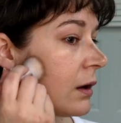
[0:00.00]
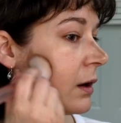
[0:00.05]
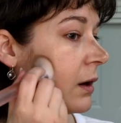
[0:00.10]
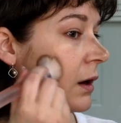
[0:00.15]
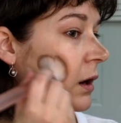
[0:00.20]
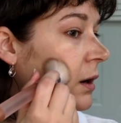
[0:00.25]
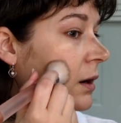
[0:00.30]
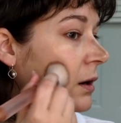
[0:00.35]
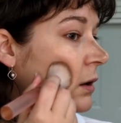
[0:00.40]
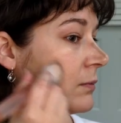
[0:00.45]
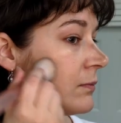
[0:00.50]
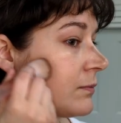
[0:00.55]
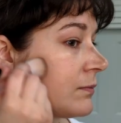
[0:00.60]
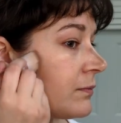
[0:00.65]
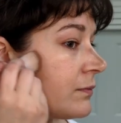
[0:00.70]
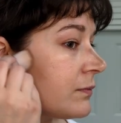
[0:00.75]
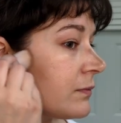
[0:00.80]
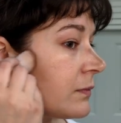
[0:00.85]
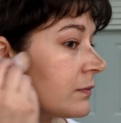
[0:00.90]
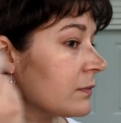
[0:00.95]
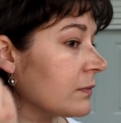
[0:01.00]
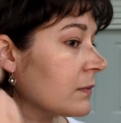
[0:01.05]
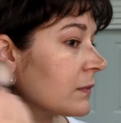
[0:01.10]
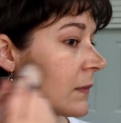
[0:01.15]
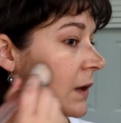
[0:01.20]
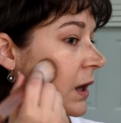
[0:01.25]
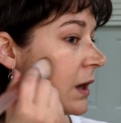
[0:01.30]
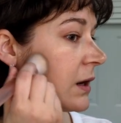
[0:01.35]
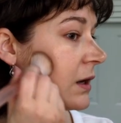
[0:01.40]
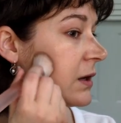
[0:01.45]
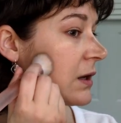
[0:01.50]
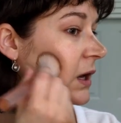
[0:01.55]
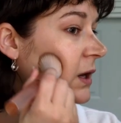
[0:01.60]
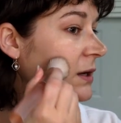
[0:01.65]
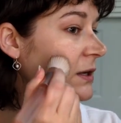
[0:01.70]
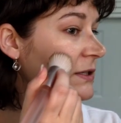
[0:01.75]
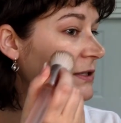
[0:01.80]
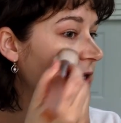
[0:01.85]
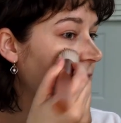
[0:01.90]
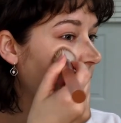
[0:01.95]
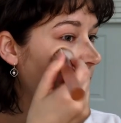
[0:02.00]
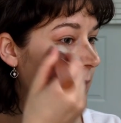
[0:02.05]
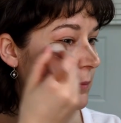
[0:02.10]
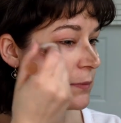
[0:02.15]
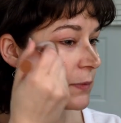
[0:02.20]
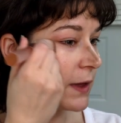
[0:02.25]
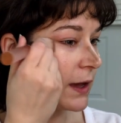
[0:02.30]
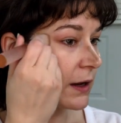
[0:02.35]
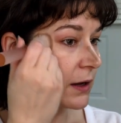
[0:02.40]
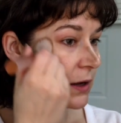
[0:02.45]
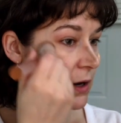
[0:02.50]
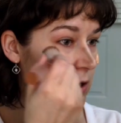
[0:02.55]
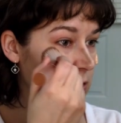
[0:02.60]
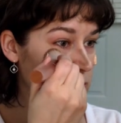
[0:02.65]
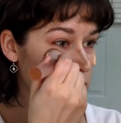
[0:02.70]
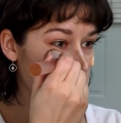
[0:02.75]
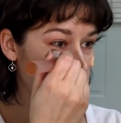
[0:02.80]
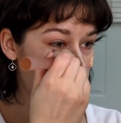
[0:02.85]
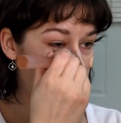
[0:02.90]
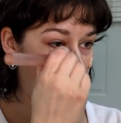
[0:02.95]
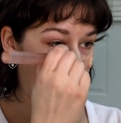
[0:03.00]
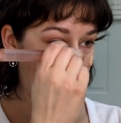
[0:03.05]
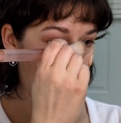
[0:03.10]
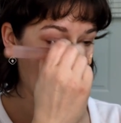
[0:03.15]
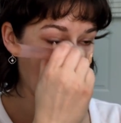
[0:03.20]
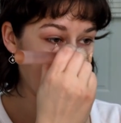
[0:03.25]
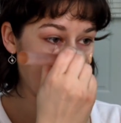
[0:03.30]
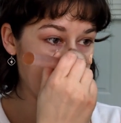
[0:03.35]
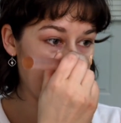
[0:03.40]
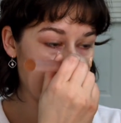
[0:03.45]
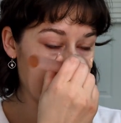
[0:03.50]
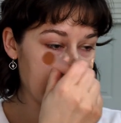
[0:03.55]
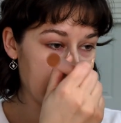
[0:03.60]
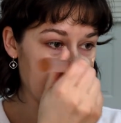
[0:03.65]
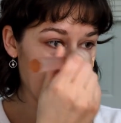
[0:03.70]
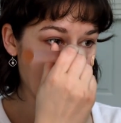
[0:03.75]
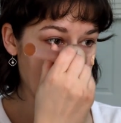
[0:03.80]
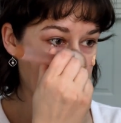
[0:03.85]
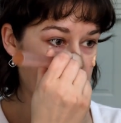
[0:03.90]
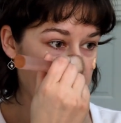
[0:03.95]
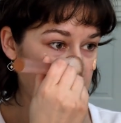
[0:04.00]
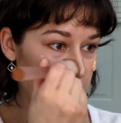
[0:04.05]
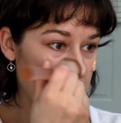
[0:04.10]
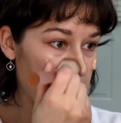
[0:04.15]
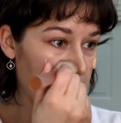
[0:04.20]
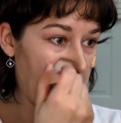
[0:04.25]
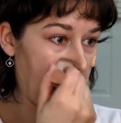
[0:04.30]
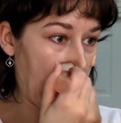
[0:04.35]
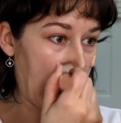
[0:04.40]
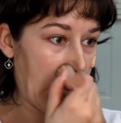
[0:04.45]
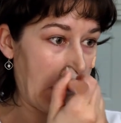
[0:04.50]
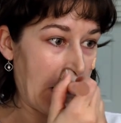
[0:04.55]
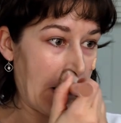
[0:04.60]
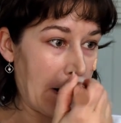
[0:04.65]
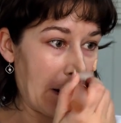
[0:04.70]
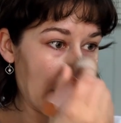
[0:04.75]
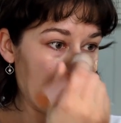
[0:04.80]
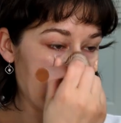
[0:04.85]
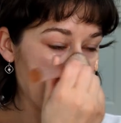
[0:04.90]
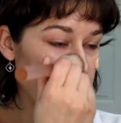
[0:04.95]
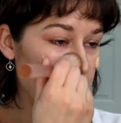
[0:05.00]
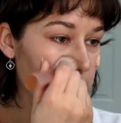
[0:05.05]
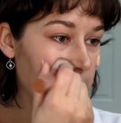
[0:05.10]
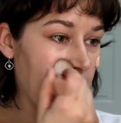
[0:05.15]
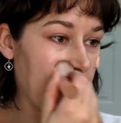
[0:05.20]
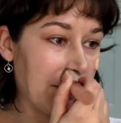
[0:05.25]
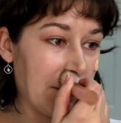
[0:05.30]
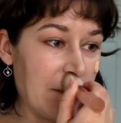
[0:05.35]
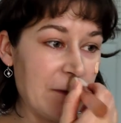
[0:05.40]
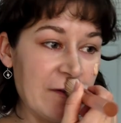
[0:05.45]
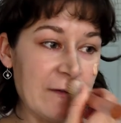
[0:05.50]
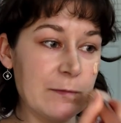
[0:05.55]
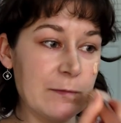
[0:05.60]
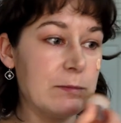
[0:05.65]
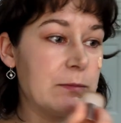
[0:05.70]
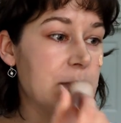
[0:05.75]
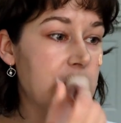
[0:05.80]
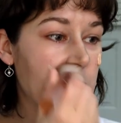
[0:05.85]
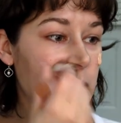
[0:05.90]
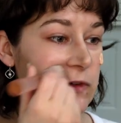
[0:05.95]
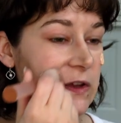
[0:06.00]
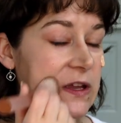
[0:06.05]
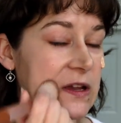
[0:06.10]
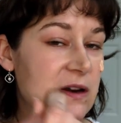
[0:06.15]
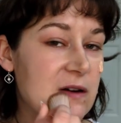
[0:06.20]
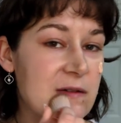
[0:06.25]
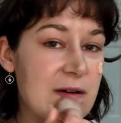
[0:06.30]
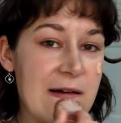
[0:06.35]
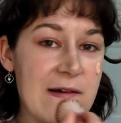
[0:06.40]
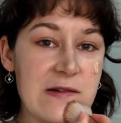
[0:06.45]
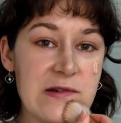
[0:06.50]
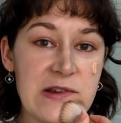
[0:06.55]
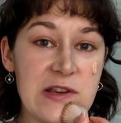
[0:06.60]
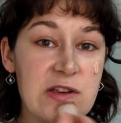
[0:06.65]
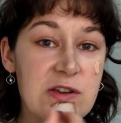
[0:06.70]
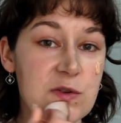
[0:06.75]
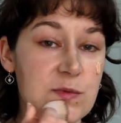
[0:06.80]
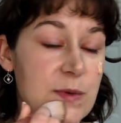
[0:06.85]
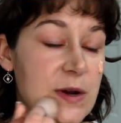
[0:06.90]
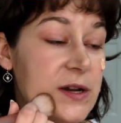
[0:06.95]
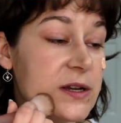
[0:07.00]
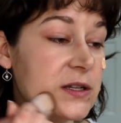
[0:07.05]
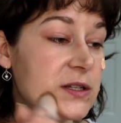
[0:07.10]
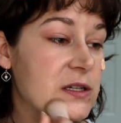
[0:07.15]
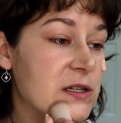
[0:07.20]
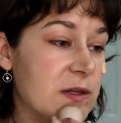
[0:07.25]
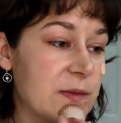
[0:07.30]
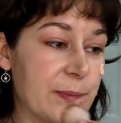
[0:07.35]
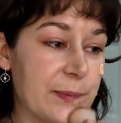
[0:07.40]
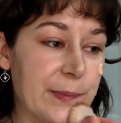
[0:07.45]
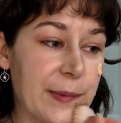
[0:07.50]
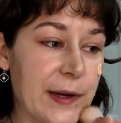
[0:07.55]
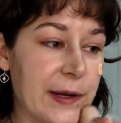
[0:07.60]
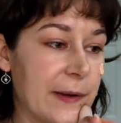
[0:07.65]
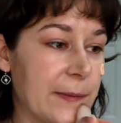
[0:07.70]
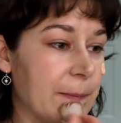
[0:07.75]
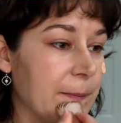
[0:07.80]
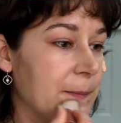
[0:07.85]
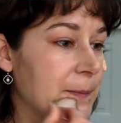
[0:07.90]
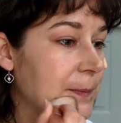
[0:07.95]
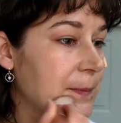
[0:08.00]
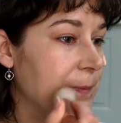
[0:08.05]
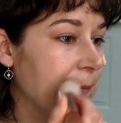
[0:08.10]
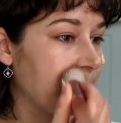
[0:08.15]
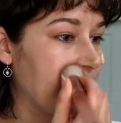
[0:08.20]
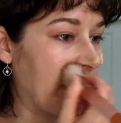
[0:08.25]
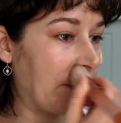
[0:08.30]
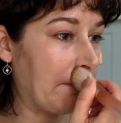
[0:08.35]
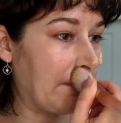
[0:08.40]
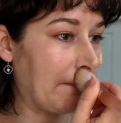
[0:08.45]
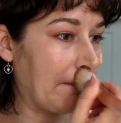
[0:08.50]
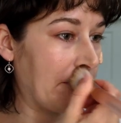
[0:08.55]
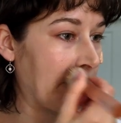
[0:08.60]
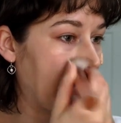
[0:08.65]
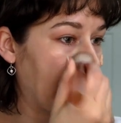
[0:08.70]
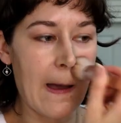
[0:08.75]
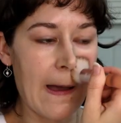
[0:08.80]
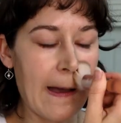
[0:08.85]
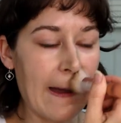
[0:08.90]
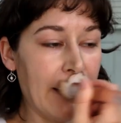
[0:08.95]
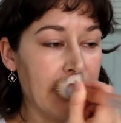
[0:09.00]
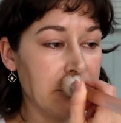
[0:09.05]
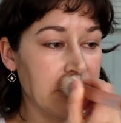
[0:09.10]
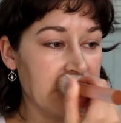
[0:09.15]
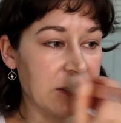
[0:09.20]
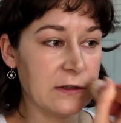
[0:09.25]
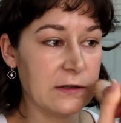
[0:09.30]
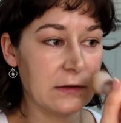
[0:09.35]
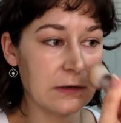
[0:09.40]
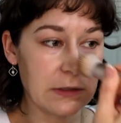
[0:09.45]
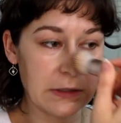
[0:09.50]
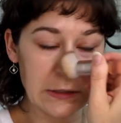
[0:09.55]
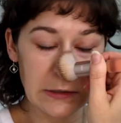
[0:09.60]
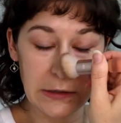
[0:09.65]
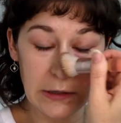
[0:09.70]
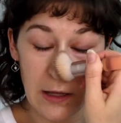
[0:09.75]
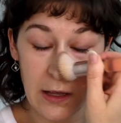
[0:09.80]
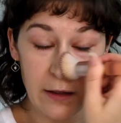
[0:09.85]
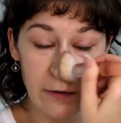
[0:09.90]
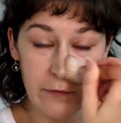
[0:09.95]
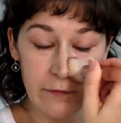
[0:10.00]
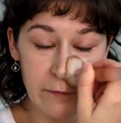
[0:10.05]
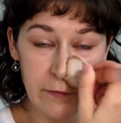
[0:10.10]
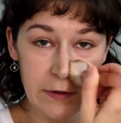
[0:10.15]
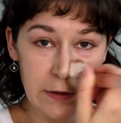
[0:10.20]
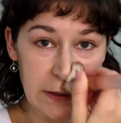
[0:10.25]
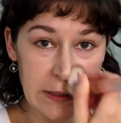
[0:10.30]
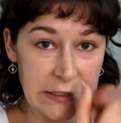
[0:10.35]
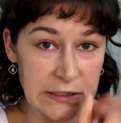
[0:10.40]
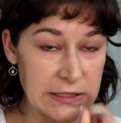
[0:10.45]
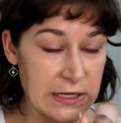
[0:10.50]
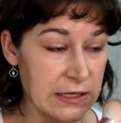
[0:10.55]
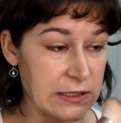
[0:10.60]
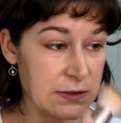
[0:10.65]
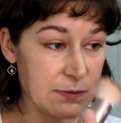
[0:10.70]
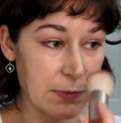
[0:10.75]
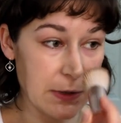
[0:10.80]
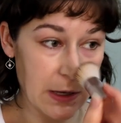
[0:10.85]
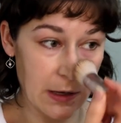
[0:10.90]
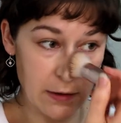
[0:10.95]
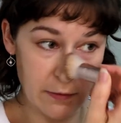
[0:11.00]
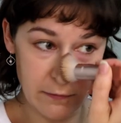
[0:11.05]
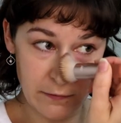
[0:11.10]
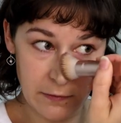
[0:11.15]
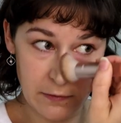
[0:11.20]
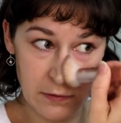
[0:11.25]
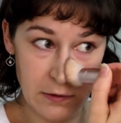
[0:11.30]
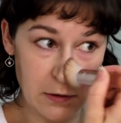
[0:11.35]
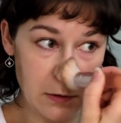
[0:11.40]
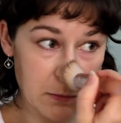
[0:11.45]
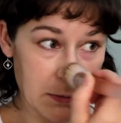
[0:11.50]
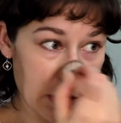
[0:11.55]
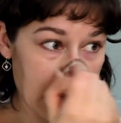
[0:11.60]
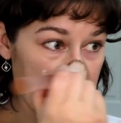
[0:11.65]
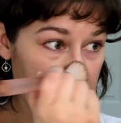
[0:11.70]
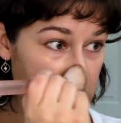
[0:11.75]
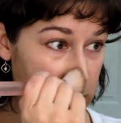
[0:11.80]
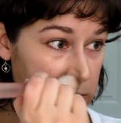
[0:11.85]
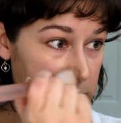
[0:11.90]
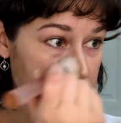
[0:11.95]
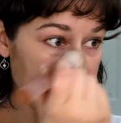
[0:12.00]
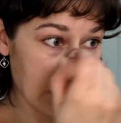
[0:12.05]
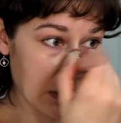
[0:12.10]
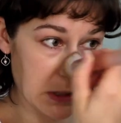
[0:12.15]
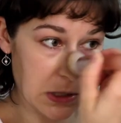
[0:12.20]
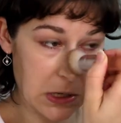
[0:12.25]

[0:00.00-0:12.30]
and I kind of tap that contour out. So I'm not moving it around too much, but I absolutely love this SPF. Oh my goodness.